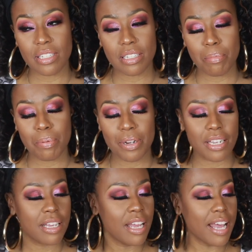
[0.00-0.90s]
It's so pretty
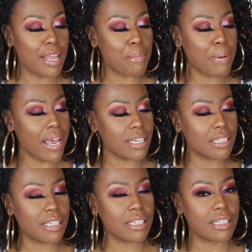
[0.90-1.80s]
and the
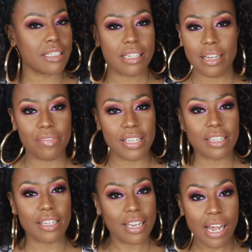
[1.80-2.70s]
packaging is lovely,
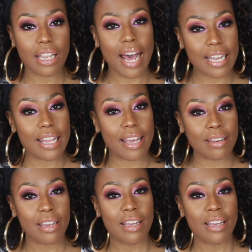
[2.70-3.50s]
and a lot of that